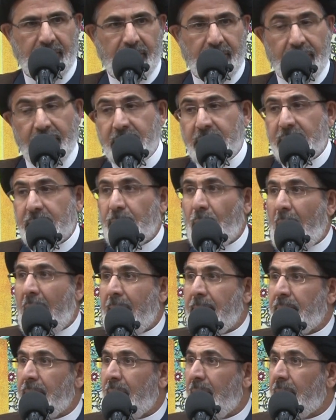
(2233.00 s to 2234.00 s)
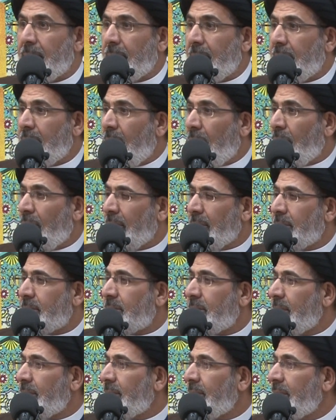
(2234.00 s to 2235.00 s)
This is Muammam in a holy
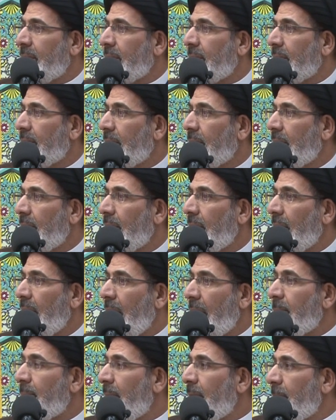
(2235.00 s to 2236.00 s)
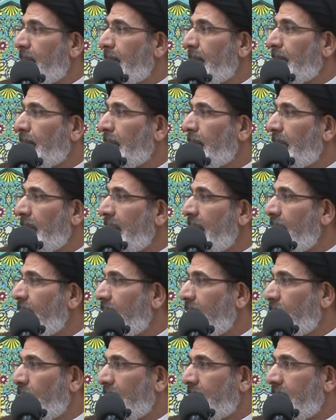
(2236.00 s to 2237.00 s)
city, and many people believe
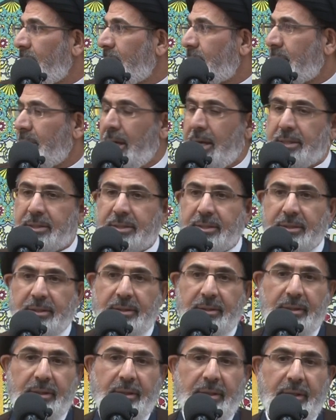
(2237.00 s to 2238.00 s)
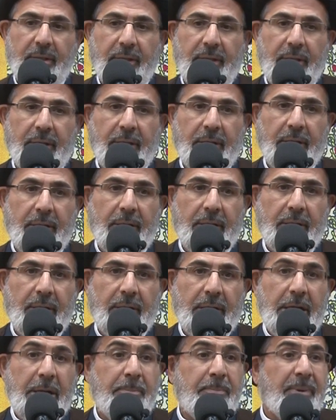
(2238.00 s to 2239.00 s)
in what he says.
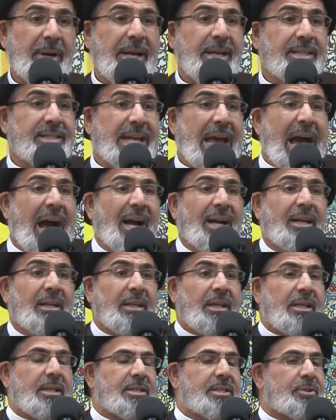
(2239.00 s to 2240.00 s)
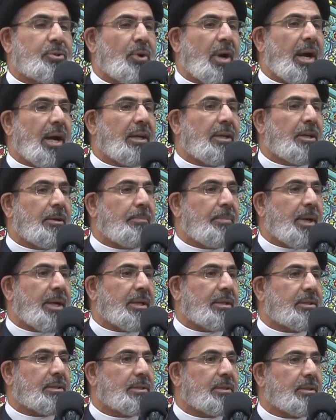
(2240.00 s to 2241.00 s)
He brings ugliness to Ahlul
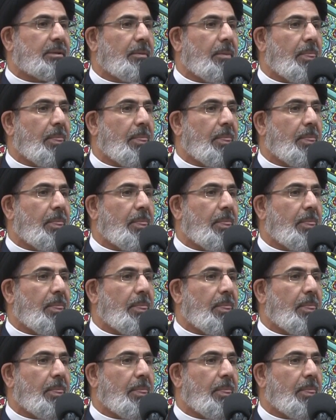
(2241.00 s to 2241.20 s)
Bayt.